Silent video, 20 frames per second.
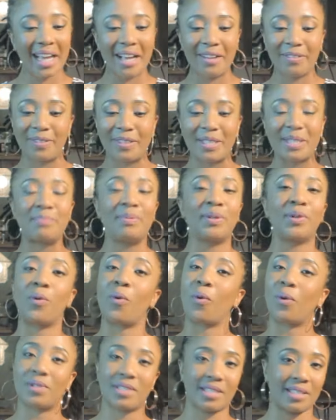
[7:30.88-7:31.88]
life has been
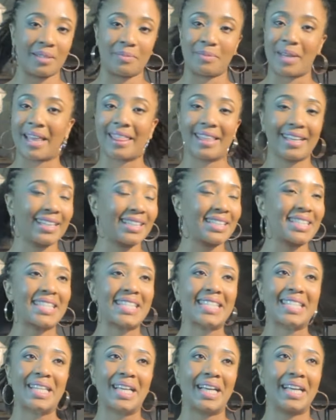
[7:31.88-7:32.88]
awesome. I think it's
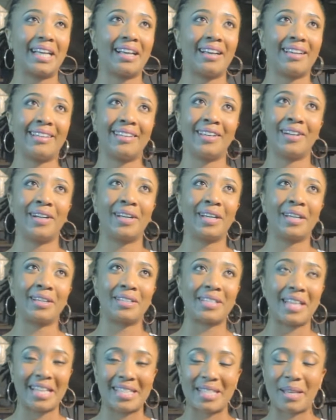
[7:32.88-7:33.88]
a year
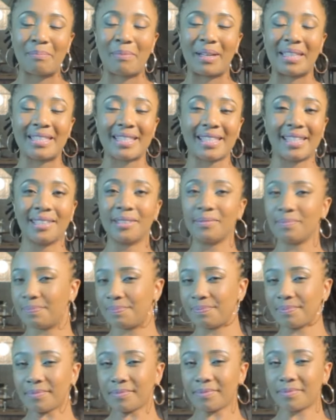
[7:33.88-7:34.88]
and some months in.
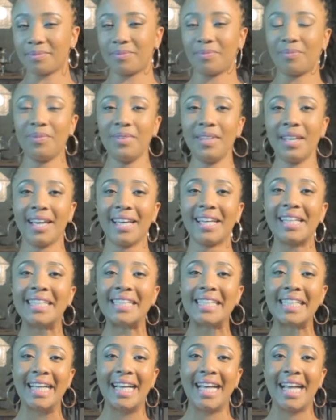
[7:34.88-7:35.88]

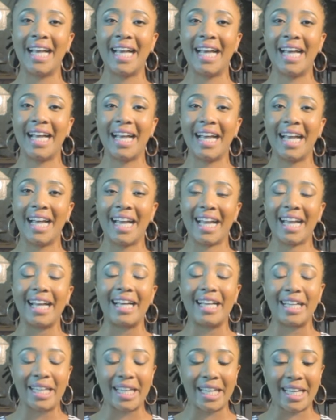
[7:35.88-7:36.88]
And
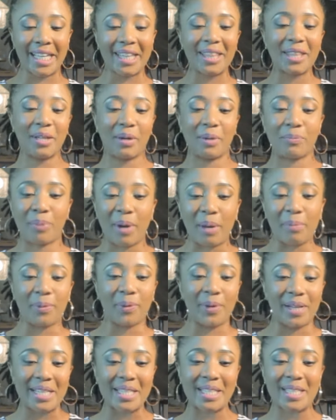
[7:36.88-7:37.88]
in the
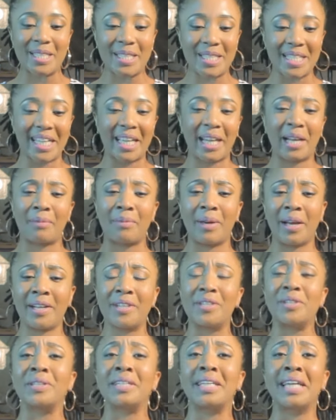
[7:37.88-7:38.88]
preparation to getting
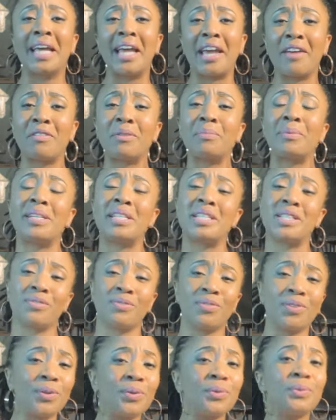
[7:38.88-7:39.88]
married, you'll hear everybody's
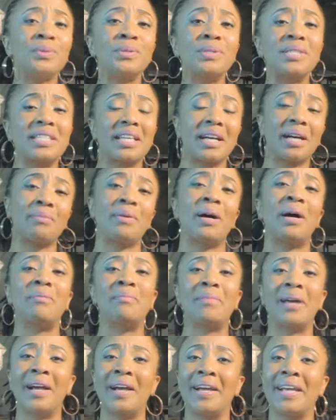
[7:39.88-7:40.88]
views about
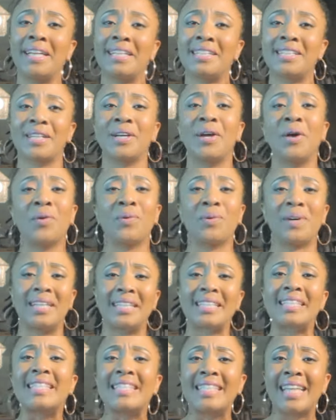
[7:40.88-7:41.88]
marriage, what
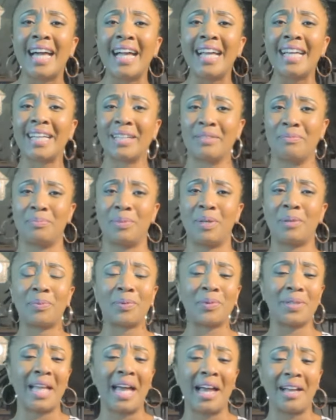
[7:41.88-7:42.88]
it's like, and
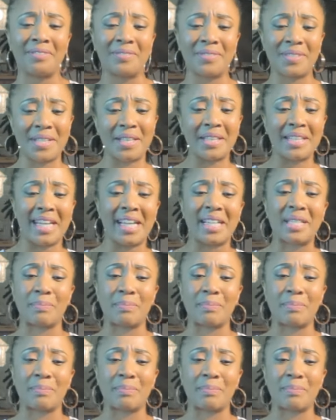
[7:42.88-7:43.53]
people will have certain